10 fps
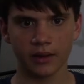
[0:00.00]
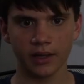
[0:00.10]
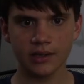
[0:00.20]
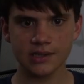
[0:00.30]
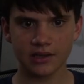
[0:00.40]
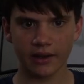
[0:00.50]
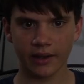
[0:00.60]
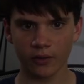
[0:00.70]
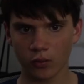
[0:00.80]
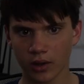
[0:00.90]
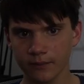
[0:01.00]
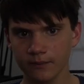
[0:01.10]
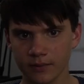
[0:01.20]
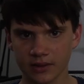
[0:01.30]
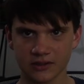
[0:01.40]
Int
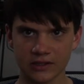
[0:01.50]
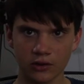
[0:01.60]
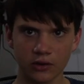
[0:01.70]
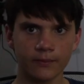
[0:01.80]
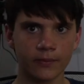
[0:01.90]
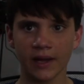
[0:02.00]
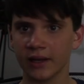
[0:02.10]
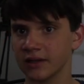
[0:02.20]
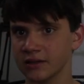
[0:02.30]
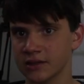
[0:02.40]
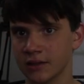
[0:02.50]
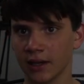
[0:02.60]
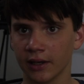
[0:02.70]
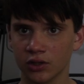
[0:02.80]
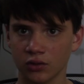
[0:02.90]
A1 is 0. That is the
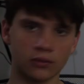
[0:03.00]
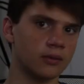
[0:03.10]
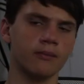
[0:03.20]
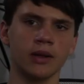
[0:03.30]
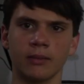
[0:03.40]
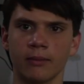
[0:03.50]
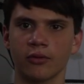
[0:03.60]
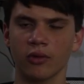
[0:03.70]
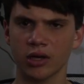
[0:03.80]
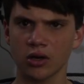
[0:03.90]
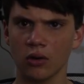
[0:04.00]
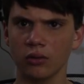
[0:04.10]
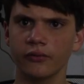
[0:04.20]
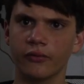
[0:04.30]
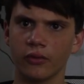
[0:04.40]
actual minimum
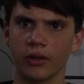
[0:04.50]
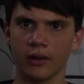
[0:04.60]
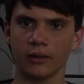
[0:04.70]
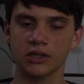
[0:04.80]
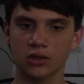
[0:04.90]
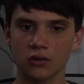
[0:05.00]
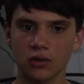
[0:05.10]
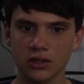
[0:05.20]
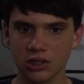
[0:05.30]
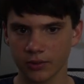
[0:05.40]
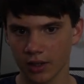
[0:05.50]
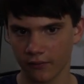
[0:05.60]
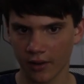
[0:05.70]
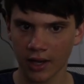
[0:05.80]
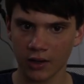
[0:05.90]
threshold for the scores. So we
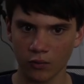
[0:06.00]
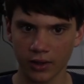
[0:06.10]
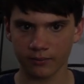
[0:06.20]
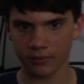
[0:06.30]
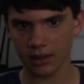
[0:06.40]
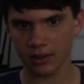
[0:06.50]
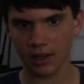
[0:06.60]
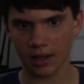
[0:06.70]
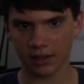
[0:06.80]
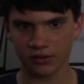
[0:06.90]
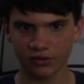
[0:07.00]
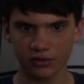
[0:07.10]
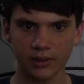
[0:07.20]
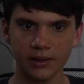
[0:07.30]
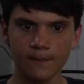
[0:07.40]
have A1 min,
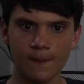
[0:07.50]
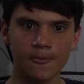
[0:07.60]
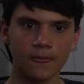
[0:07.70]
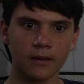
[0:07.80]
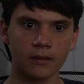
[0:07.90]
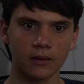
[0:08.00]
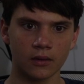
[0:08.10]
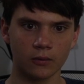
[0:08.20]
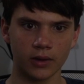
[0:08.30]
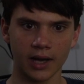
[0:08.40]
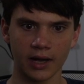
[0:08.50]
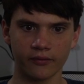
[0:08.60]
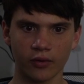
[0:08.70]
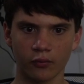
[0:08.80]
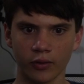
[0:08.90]
A2 min. We
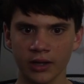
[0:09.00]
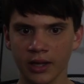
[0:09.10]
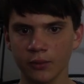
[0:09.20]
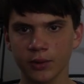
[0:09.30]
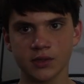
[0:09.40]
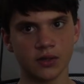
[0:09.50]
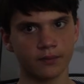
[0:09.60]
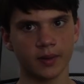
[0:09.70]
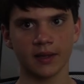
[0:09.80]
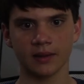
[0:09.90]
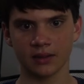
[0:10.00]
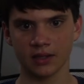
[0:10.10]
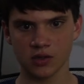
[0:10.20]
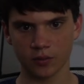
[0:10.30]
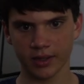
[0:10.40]
have relay, which is on
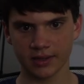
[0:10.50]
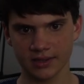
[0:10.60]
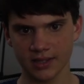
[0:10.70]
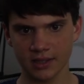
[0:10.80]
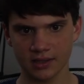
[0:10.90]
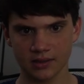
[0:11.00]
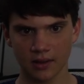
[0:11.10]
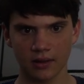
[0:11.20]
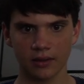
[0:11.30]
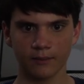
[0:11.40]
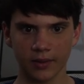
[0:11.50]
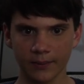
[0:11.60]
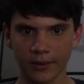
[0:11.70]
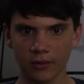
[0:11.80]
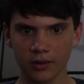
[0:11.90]
digital pin 6, the
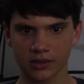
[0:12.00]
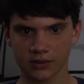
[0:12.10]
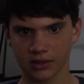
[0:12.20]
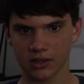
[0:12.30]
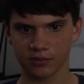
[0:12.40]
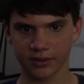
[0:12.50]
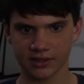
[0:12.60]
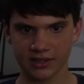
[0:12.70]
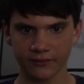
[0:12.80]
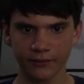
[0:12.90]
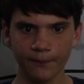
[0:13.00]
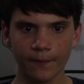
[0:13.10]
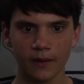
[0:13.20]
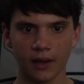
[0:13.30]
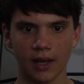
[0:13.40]
beeper, which is on digital pin 7,
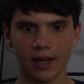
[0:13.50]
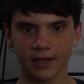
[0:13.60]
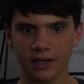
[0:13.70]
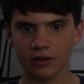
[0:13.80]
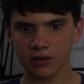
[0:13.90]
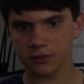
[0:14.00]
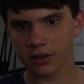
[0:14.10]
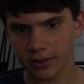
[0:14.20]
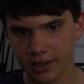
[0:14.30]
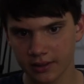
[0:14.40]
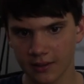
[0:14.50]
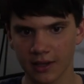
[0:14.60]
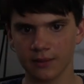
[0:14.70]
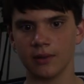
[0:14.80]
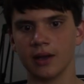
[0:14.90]
and here is where we can
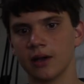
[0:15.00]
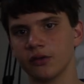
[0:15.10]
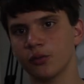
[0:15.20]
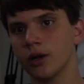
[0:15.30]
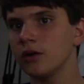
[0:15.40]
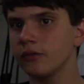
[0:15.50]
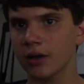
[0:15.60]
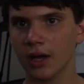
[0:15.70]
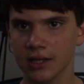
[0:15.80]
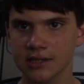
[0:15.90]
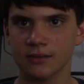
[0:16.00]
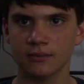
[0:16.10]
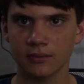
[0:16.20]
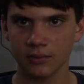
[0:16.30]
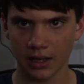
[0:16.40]
name our 12
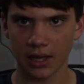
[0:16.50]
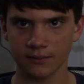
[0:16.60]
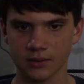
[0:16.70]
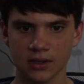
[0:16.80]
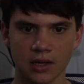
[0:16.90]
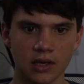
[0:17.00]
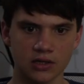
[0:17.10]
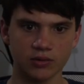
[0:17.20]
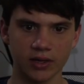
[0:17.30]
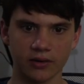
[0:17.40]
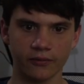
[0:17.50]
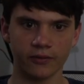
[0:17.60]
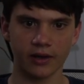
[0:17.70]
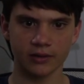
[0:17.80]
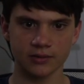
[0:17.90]
custom names. So we have,
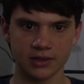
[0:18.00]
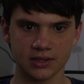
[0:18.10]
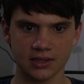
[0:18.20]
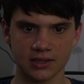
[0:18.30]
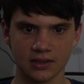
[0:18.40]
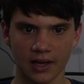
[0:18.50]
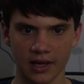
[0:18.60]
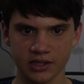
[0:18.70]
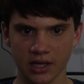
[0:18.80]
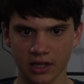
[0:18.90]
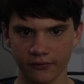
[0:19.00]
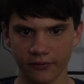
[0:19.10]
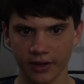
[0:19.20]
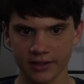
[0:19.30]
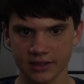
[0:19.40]
as you can see, hashtag
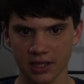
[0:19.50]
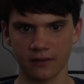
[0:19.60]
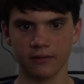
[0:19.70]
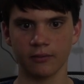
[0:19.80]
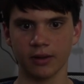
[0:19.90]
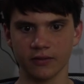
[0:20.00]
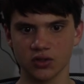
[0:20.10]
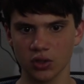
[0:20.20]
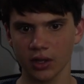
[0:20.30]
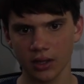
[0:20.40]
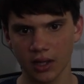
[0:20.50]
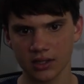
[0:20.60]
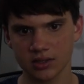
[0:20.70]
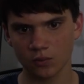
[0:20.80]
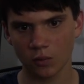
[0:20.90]
define saved, then we have a string,
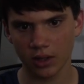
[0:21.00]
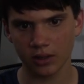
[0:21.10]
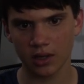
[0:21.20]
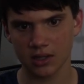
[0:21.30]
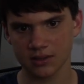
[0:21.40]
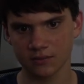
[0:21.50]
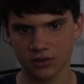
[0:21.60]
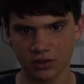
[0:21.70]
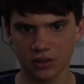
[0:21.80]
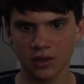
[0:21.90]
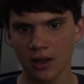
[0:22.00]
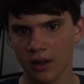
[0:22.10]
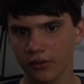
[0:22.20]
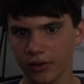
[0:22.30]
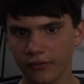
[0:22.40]
custom 1, custom 2,
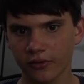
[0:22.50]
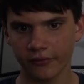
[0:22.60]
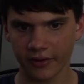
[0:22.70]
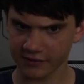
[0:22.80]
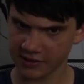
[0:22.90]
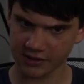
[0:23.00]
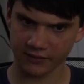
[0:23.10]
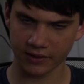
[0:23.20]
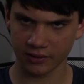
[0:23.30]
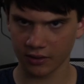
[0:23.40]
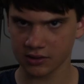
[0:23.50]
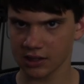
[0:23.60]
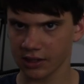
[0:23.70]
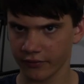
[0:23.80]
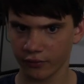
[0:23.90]
3, 4, 5, 6, 7, 8, 9,
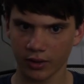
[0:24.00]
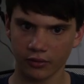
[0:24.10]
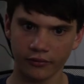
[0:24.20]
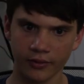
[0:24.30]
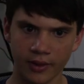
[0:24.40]
10, 11, 12.